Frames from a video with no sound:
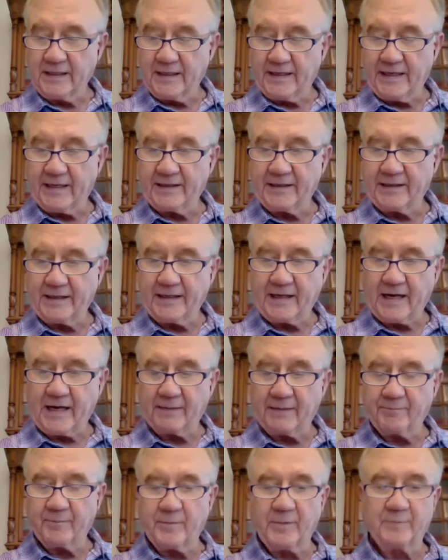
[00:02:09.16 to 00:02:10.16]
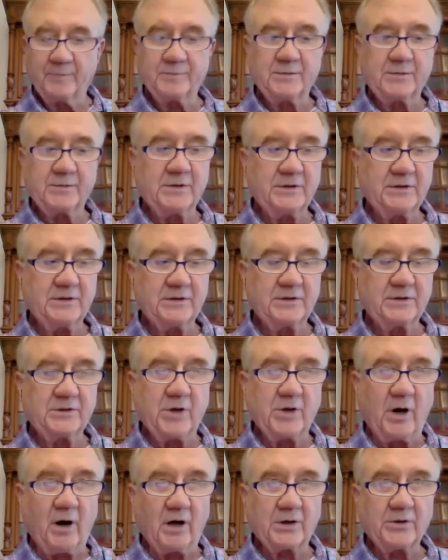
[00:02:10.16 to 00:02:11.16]
And I
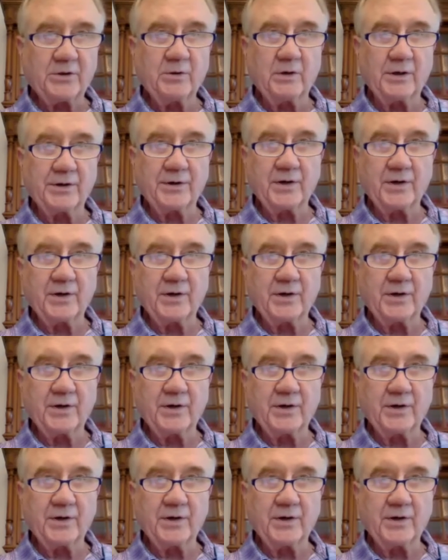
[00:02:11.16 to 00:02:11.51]
talked to a